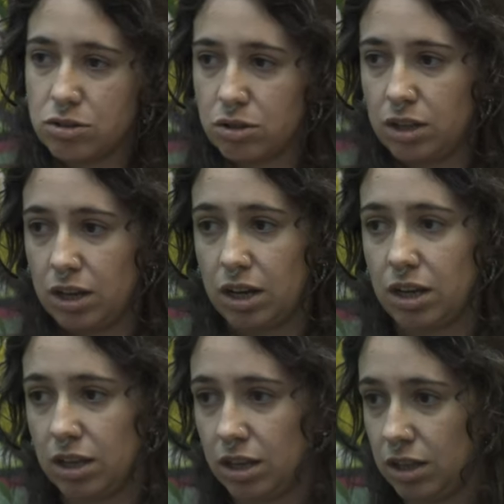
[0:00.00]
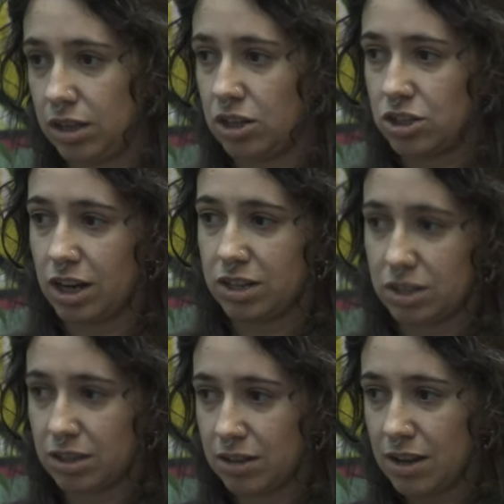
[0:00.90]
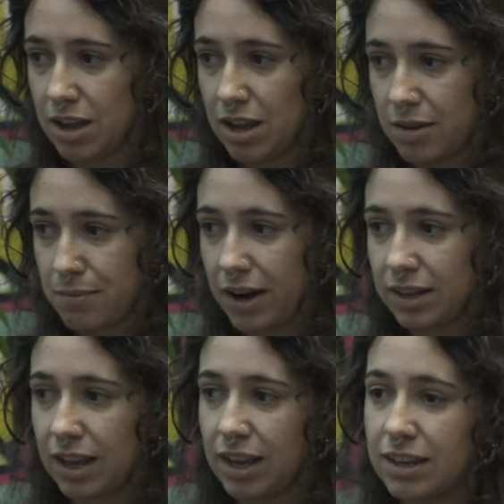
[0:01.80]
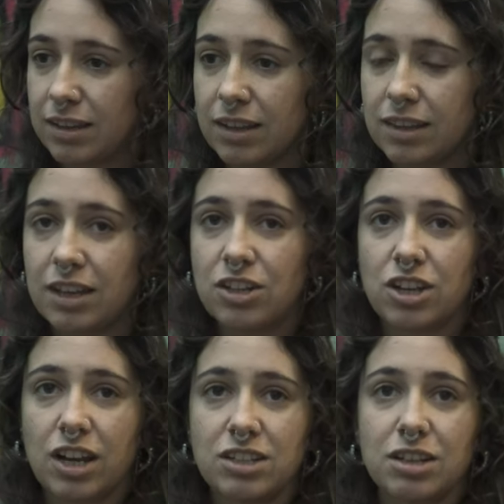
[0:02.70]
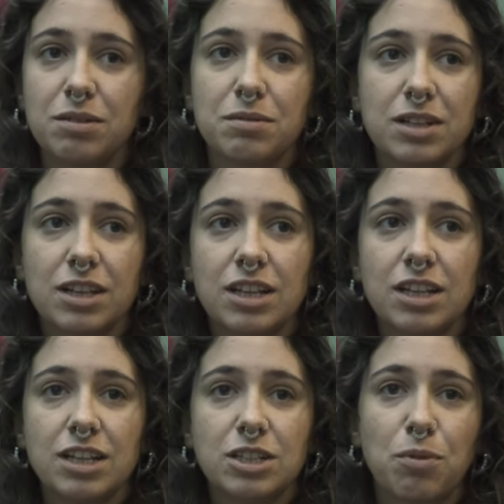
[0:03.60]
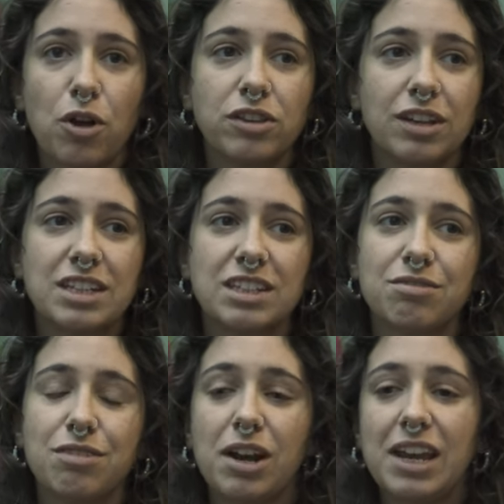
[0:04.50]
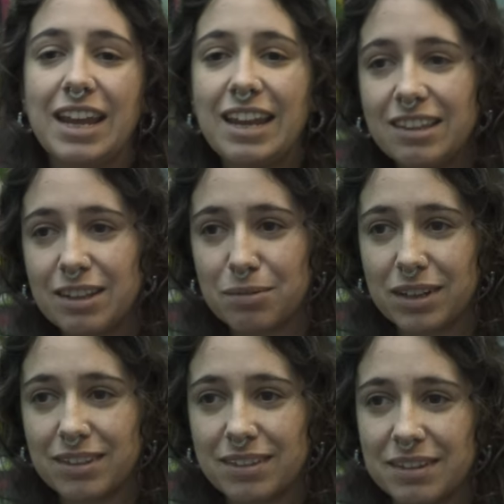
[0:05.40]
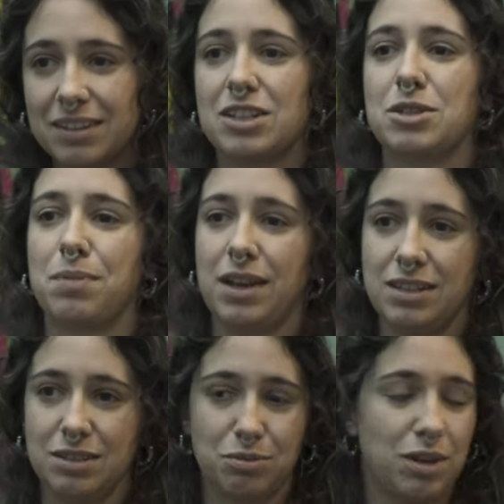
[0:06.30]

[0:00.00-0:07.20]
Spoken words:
also the injection part, and the injection spot is a very intimate space.